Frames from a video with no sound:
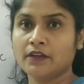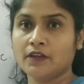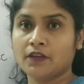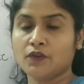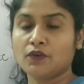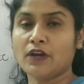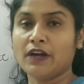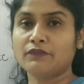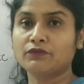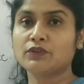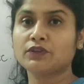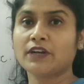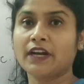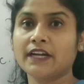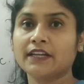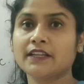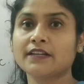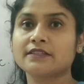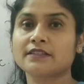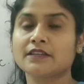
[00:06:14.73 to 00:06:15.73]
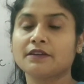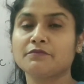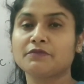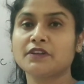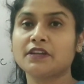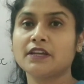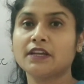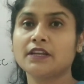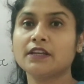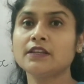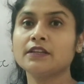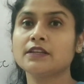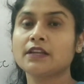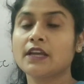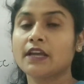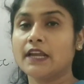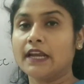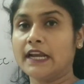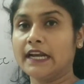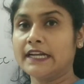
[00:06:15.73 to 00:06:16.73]
You have to write that summary
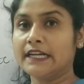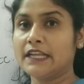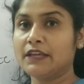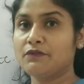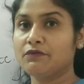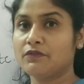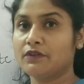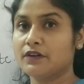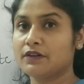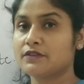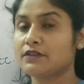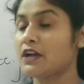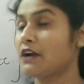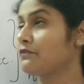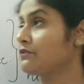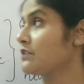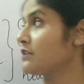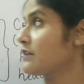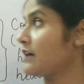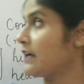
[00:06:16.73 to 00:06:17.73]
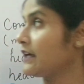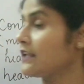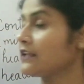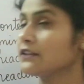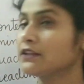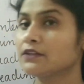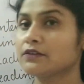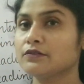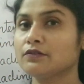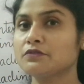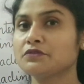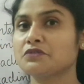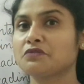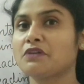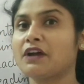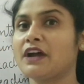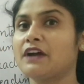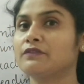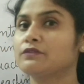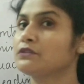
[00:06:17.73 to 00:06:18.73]
in 80 words. After writing the notes, you
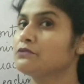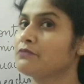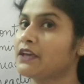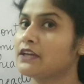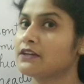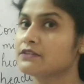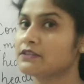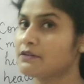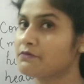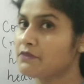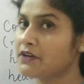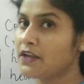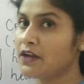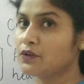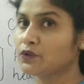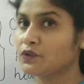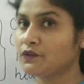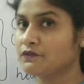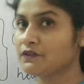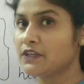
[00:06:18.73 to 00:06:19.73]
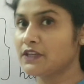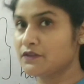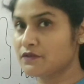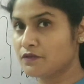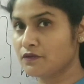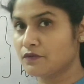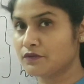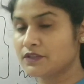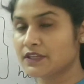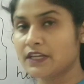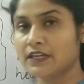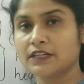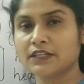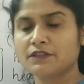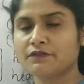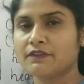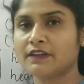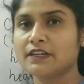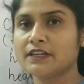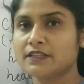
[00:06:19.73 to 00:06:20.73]
have to make a summary out of these notes, and
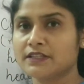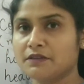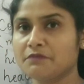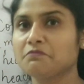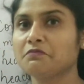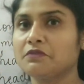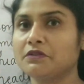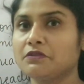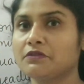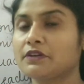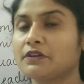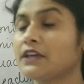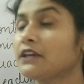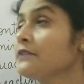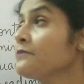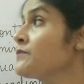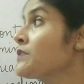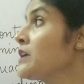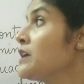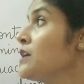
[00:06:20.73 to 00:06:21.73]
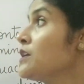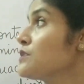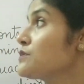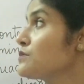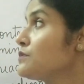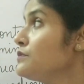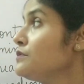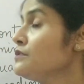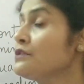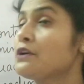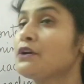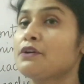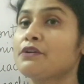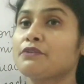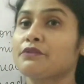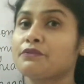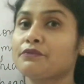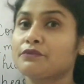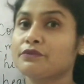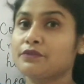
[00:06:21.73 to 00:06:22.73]
it's very simple, okay? So,
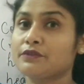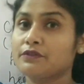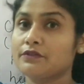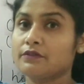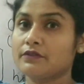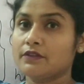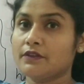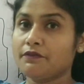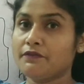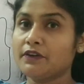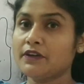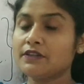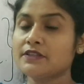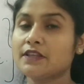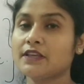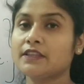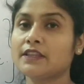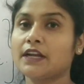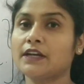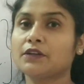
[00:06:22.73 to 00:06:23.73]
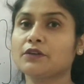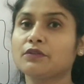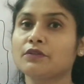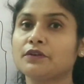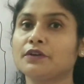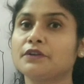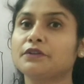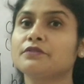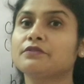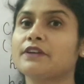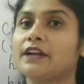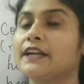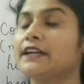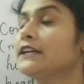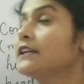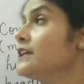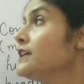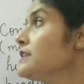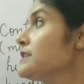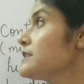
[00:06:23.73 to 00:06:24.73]
the first thing that you're going to
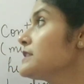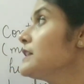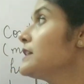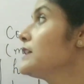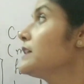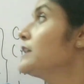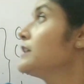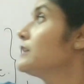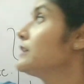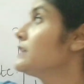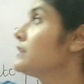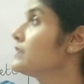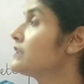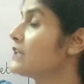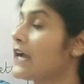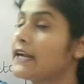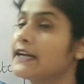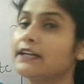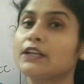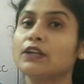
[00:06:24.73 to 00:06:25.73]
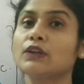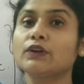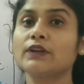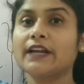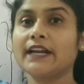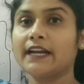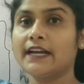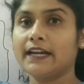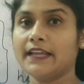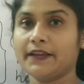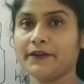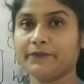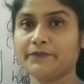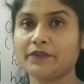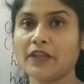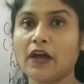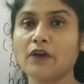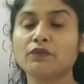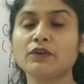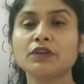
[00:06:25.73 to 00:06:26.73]
write is title or heading.
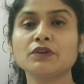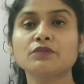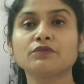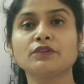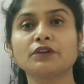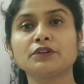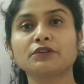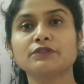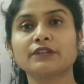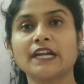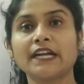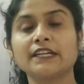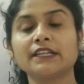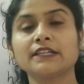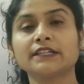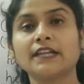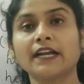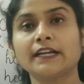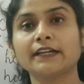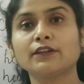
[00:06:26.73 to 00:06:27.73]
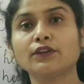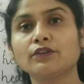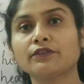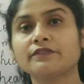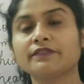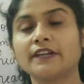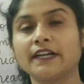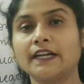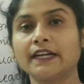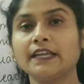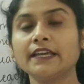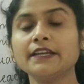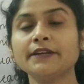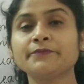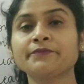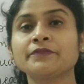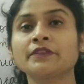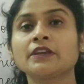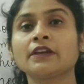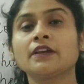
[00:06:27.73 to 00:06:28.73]
How are you going to write the title or
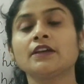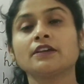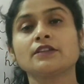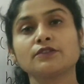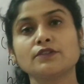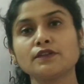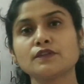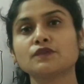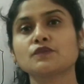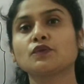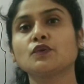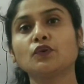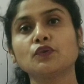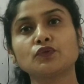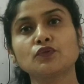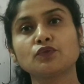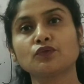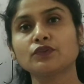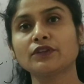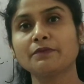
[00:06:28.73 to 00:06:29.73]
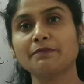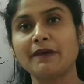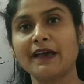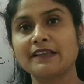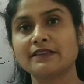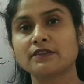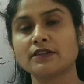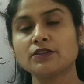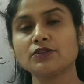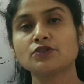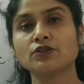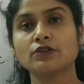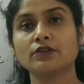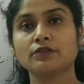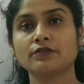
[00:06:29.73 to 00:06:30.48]
heading? Just go through the passage,